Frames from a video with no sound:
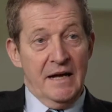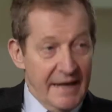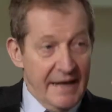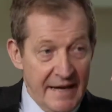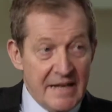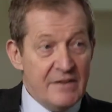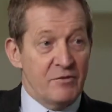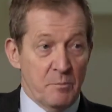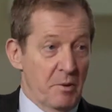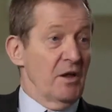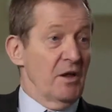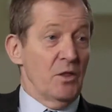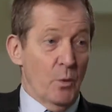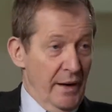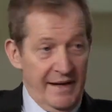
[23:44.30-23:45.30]
Even, by
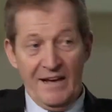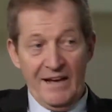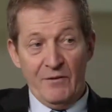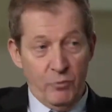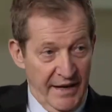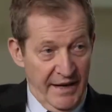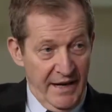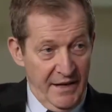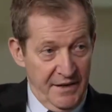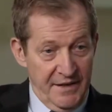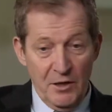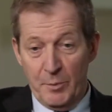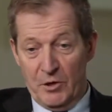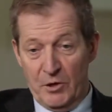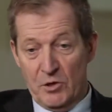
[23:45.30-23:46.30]
the way, if we get a
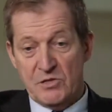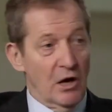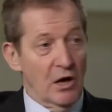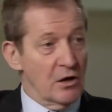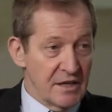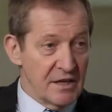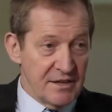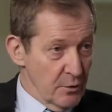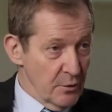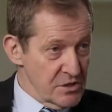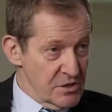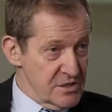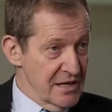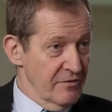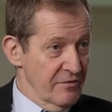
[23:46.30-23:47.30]
deal, because the only deal
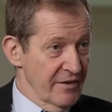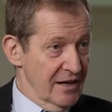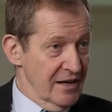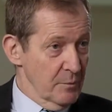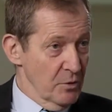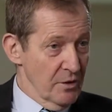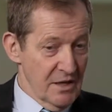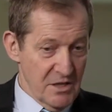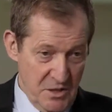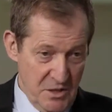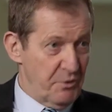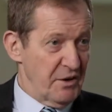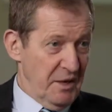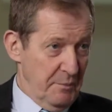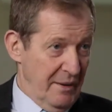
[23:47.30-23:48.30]
that's now available is a
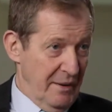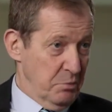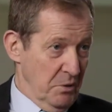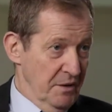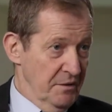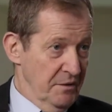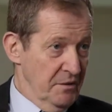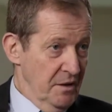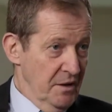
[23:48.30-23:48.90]
pretty bad one.